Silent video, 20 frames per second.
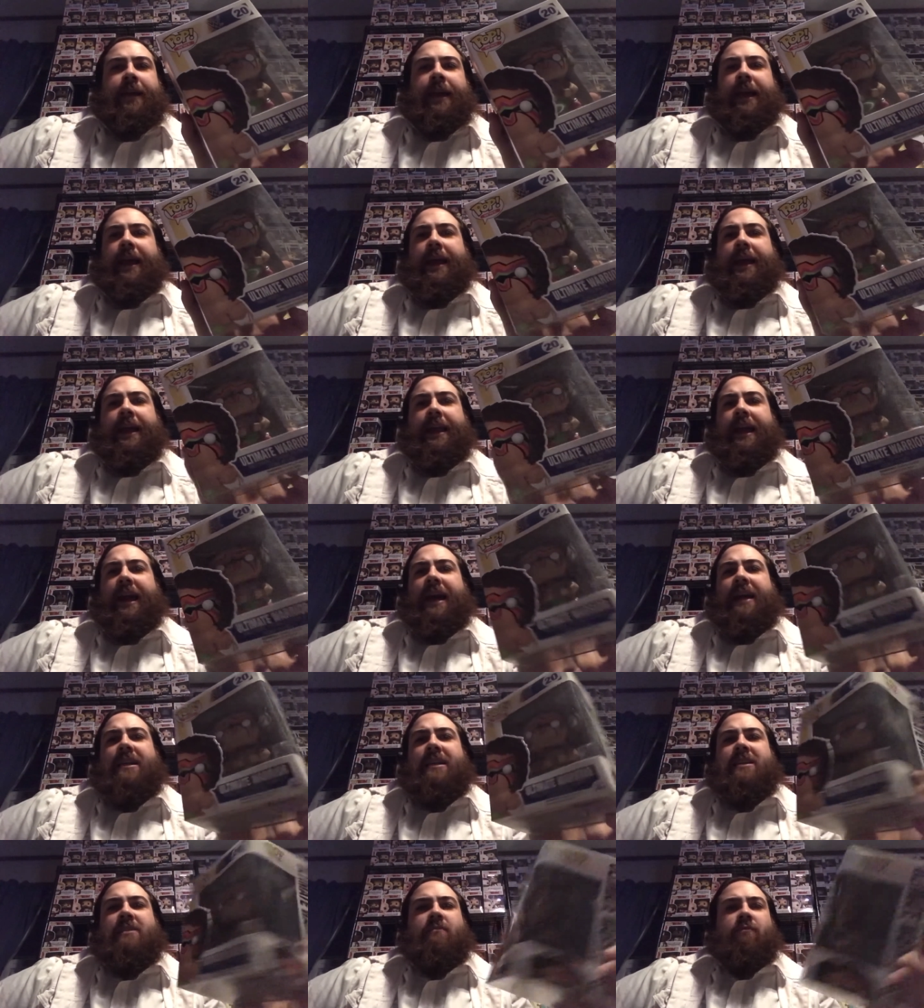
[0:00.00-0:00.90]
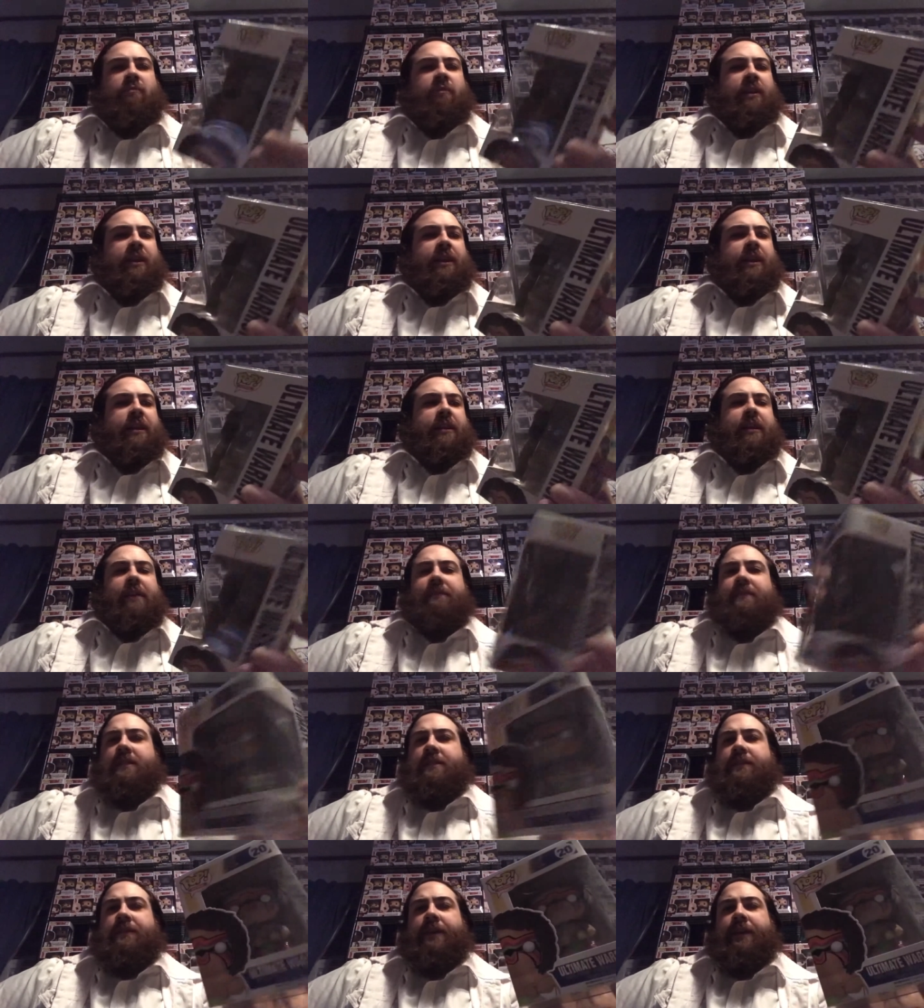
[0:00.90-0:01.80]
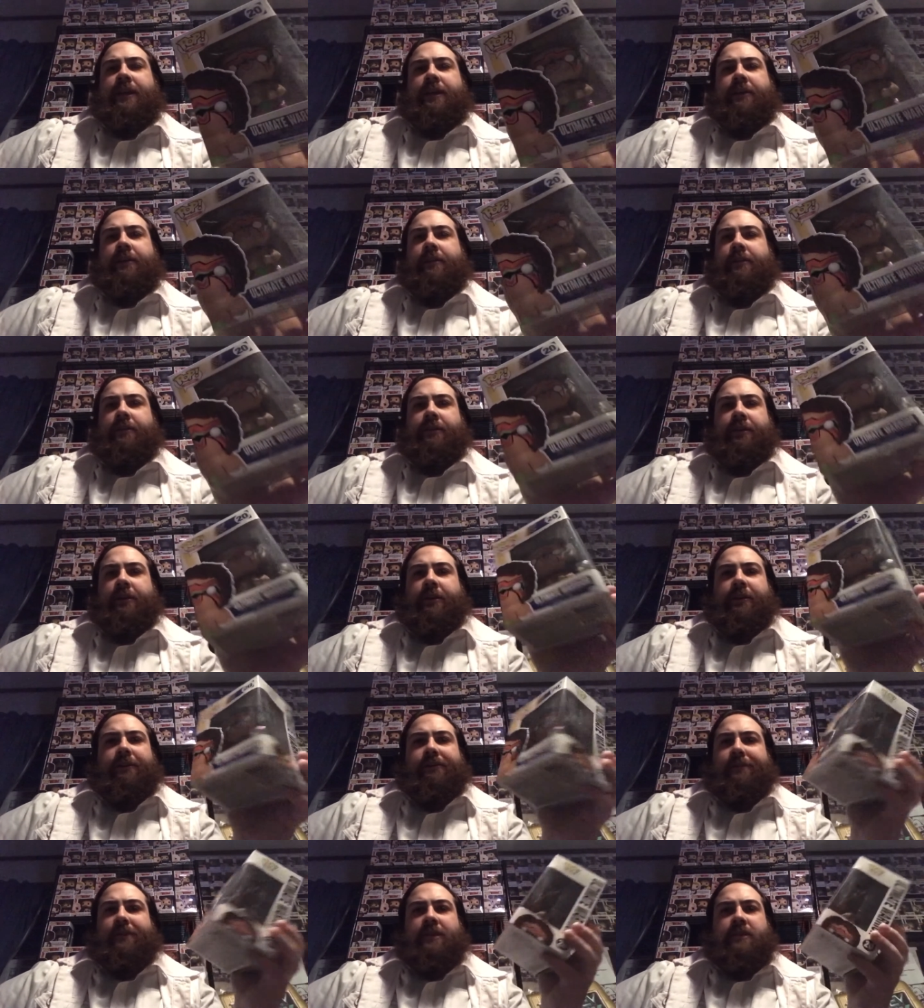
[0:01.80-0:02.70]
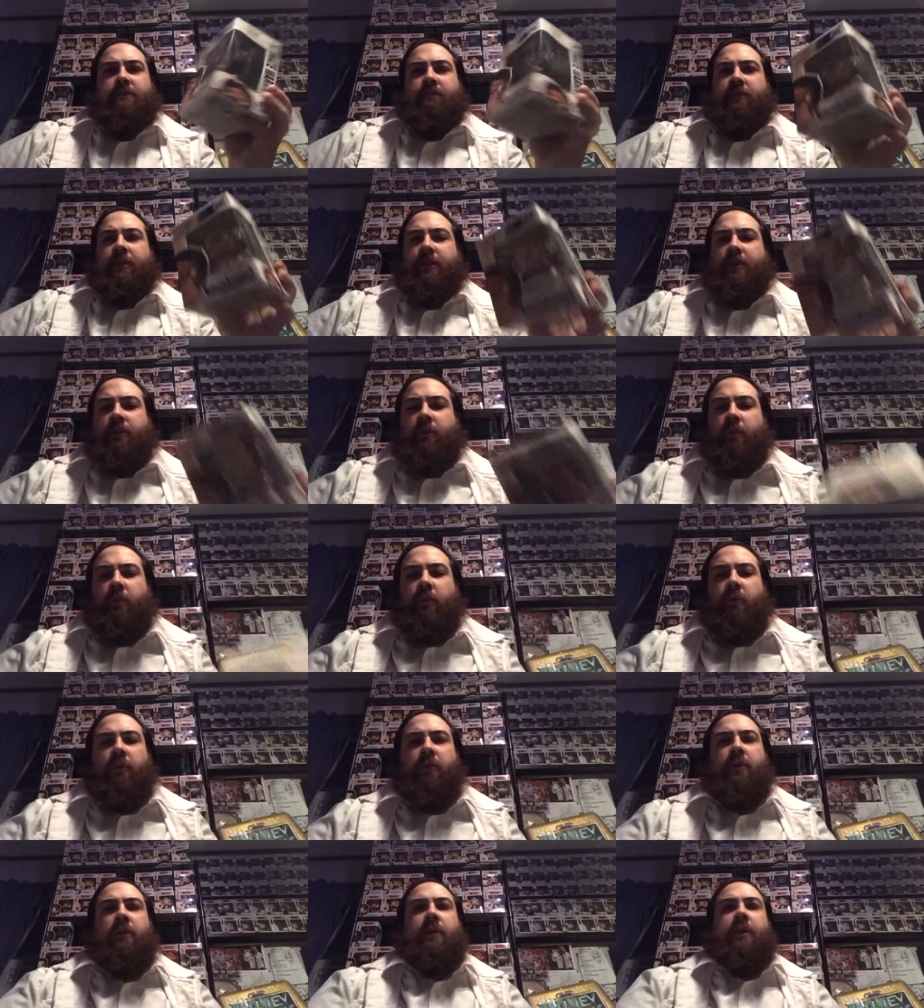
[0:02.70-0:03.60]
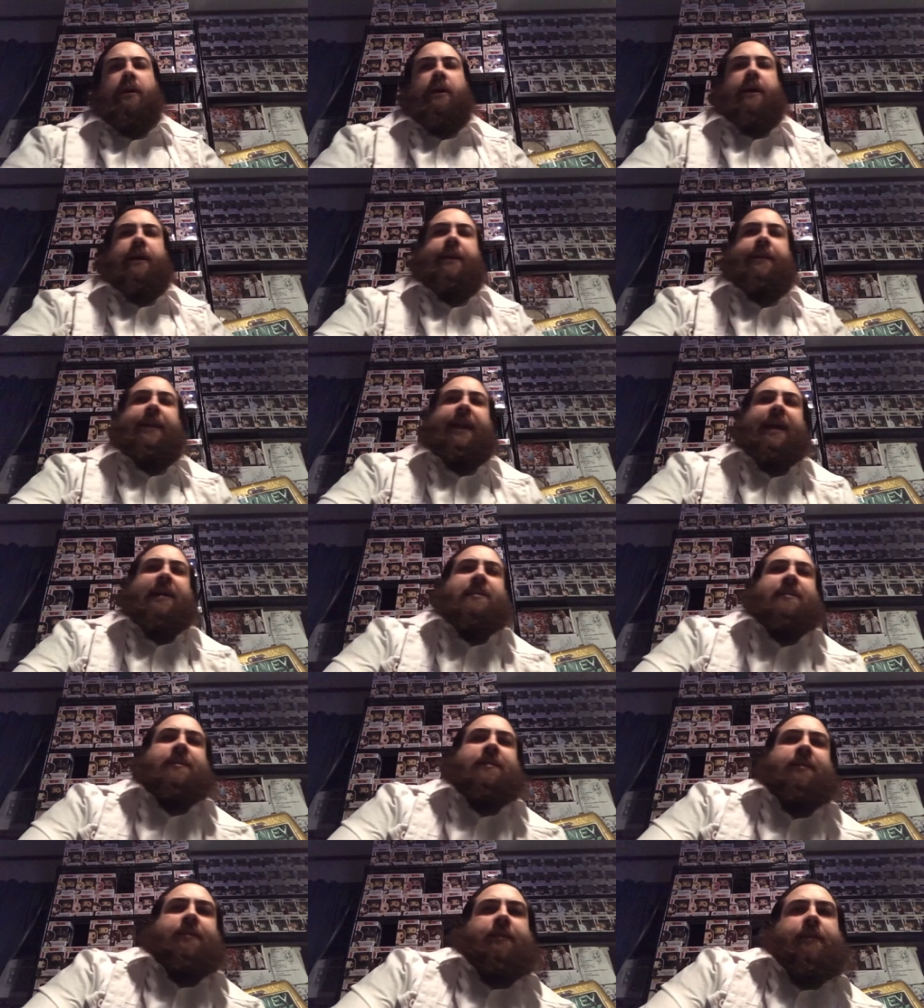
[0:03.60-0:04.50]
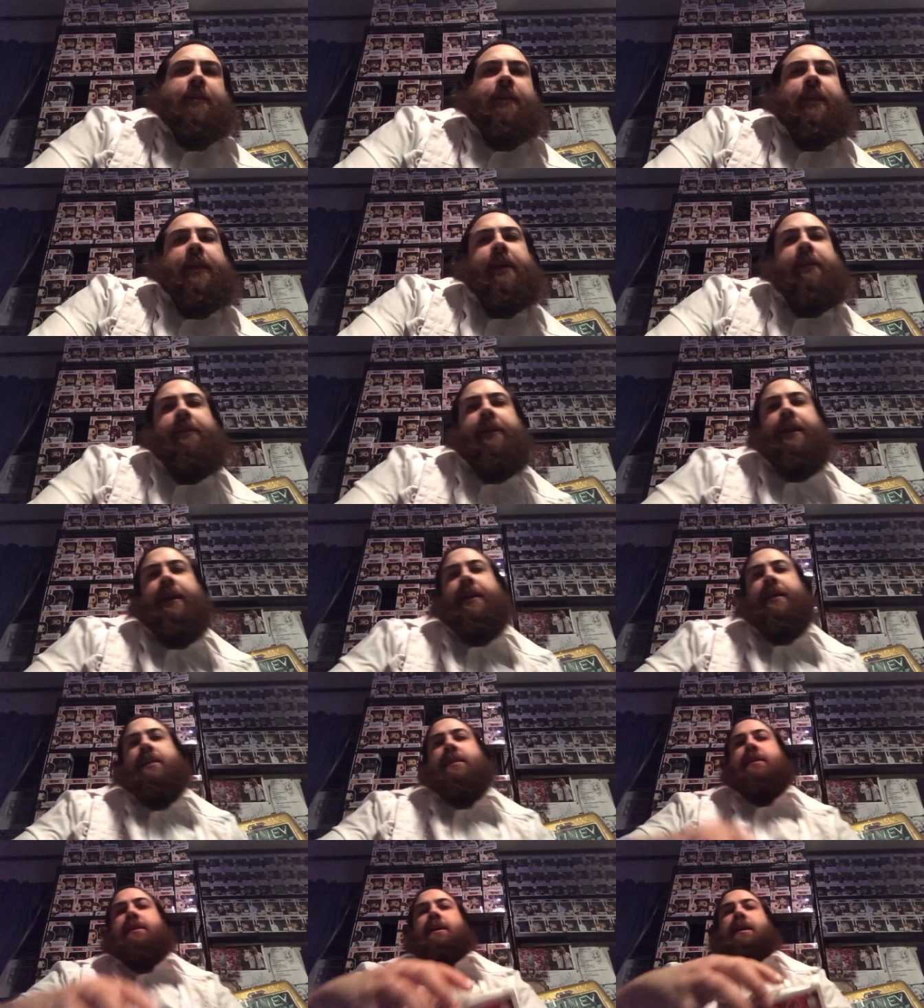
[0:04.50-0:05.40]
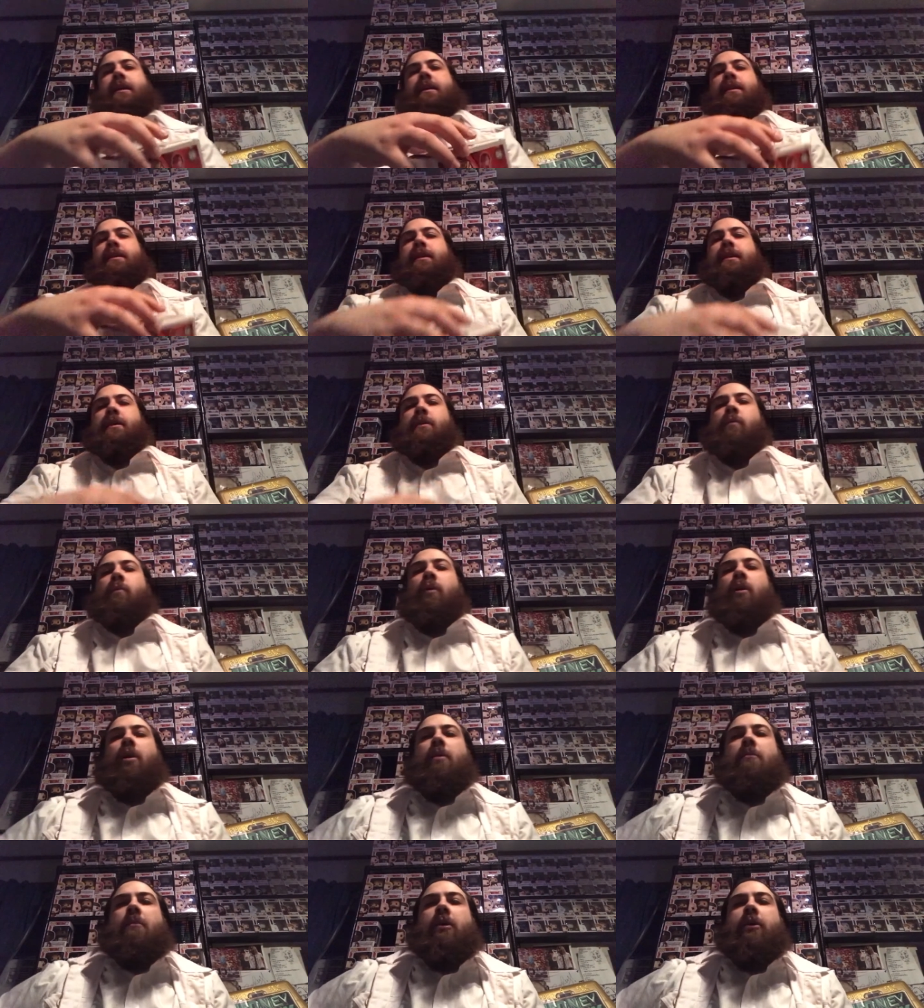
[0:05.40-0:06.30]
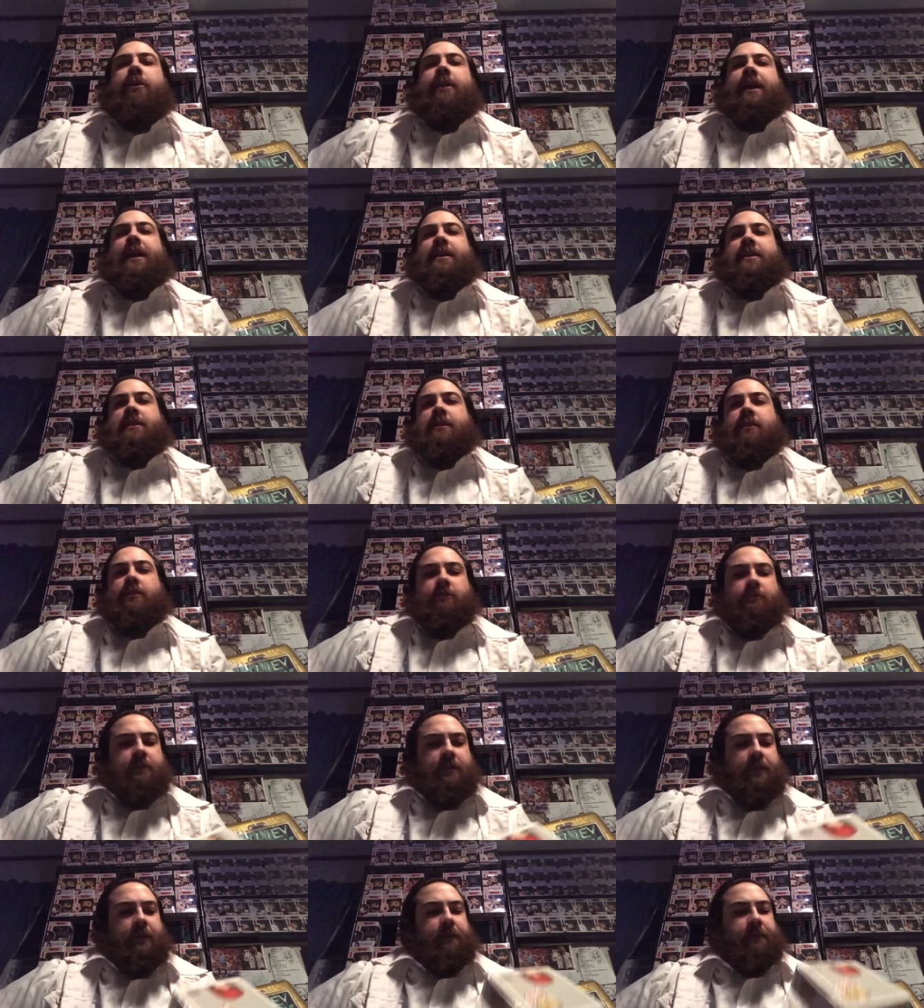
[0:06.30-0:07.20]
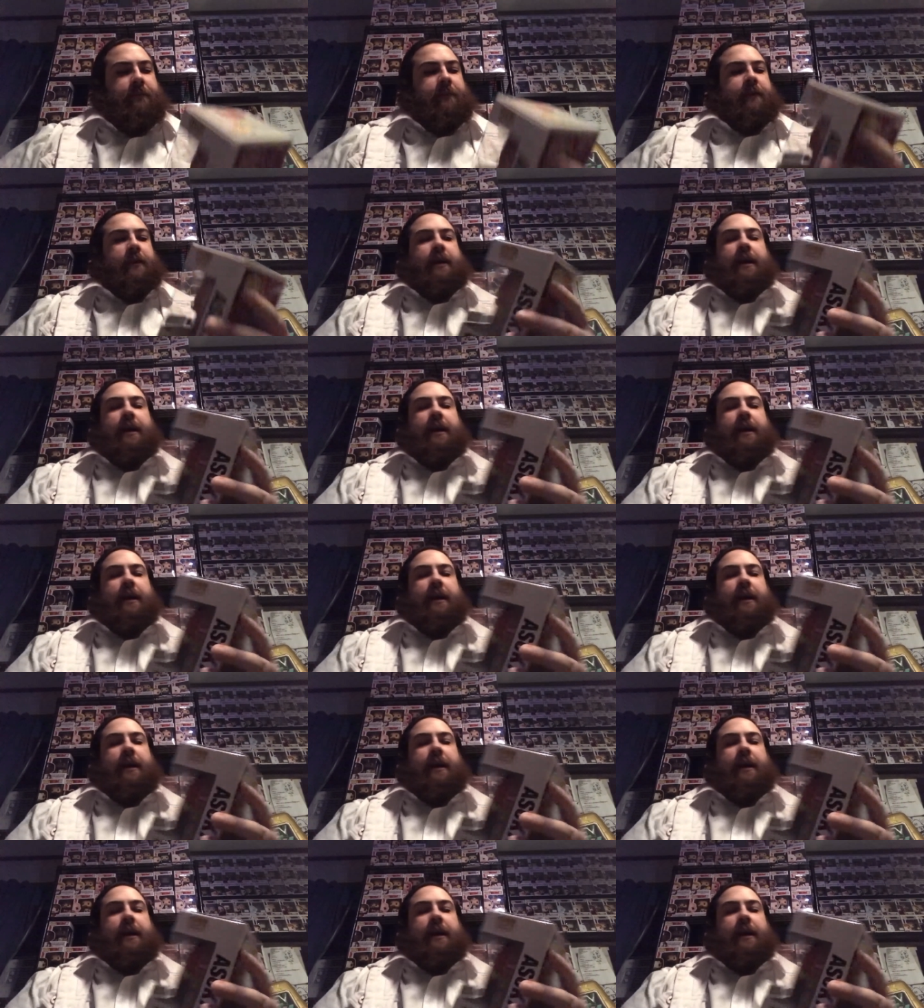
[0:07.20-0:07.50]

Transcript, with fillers: And I just really love this figure, you know? He's really cool. Next, there is the Walmart exclusive